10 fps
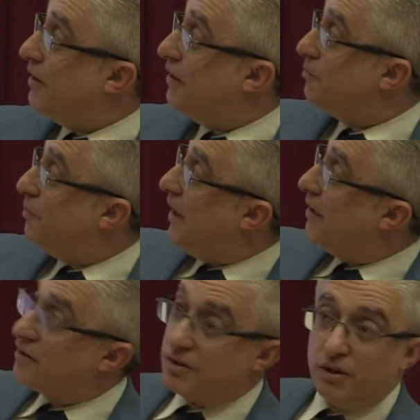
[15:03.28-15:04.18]
in this part
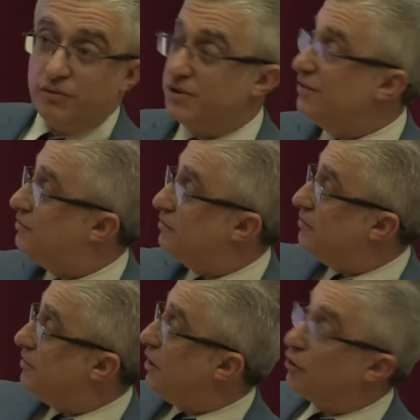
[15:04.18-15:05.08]
of
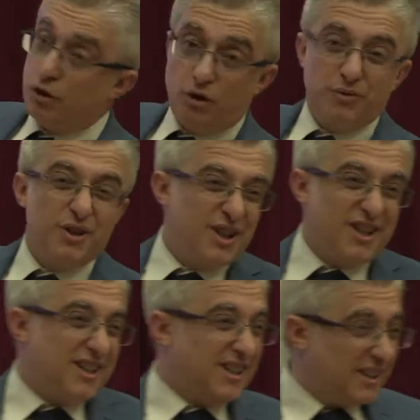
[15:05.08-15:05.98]
the curve,
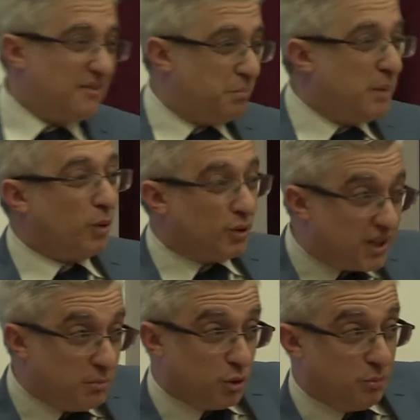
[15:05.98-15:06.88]
people
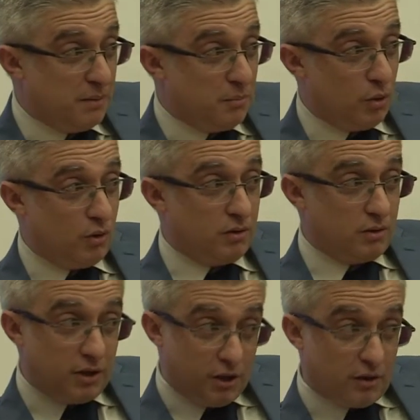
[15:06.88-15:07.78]
seem to be more
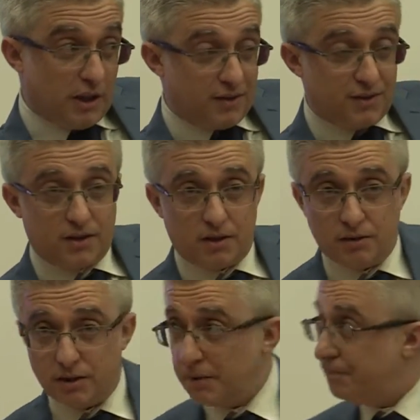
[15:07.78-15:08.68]
neoclassical. Okay?